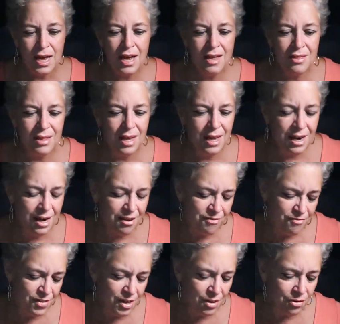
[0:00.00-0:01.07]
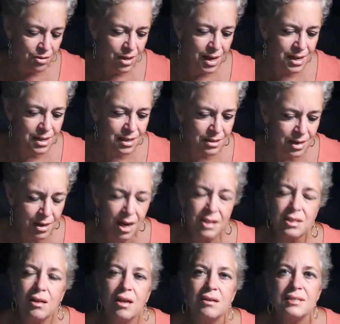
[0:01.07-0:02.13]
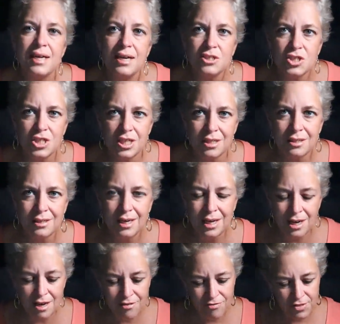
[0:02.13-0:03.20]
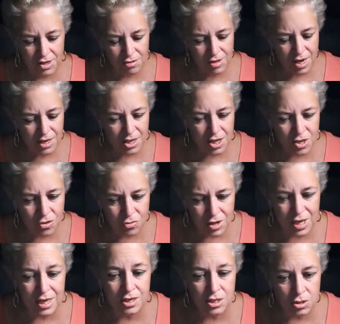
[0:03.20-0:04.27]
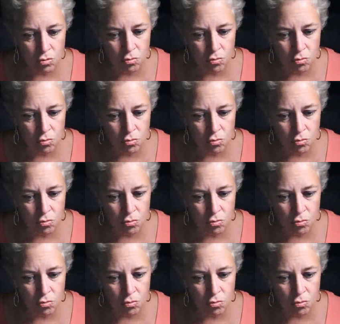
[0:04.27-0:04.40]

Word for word: And I feel like they cause a lot of tension. And I feel like you need